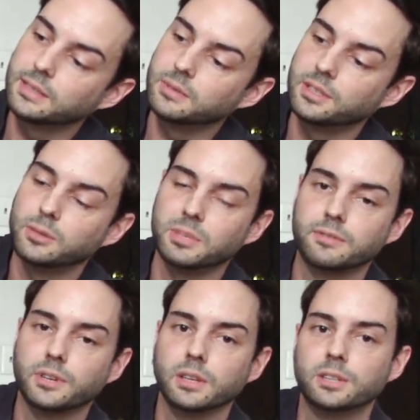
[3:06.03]
you know,
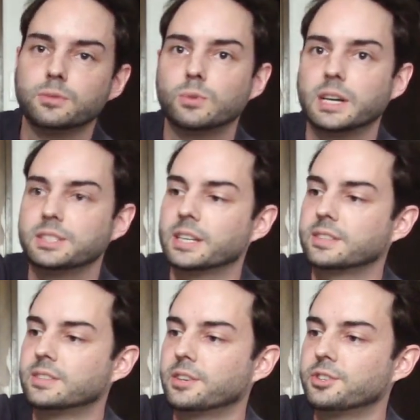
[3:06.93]
McFarlane and
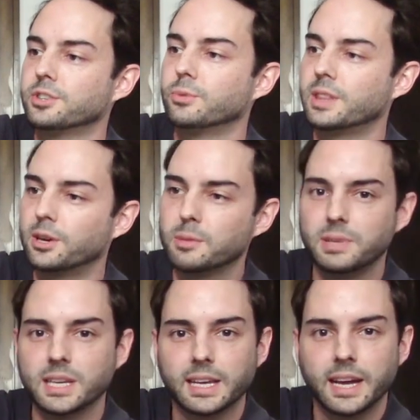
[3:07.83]
Wycheck's signature without it
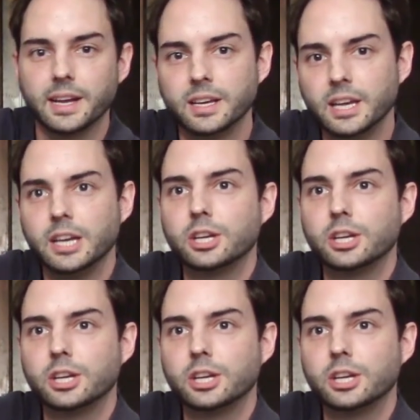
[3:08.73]
being kind of